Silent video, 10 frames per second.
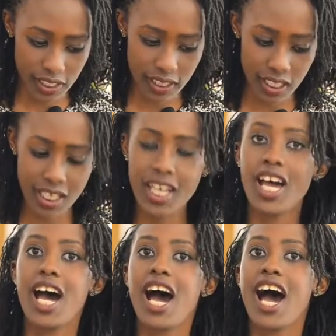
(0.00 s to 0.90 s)
And then
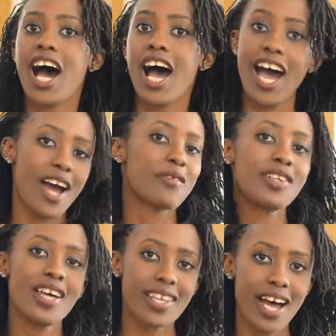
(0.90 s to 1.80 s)

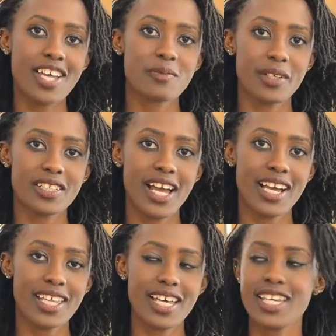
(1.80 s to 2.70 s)
another aspect,
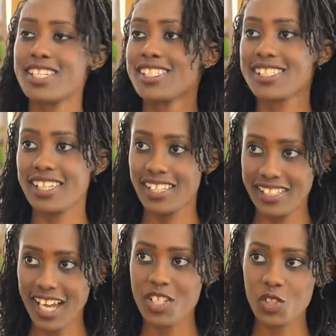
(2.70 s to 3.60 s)
Agatha, is it
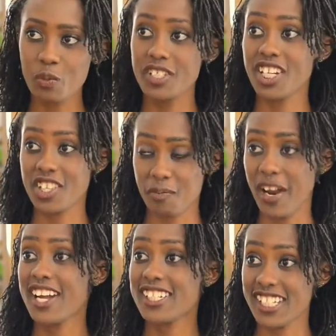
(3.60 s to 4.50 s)
has to be
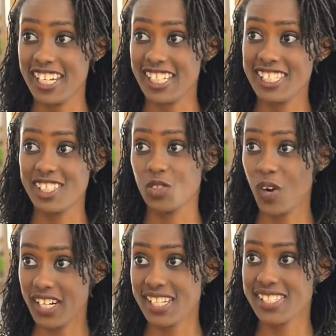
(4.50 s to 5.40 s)
transparent and easy to
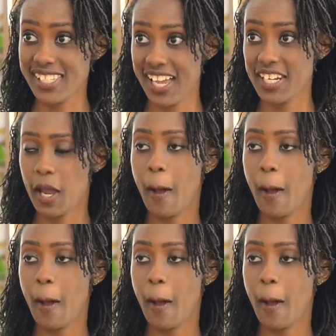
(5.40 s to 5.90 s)
understand,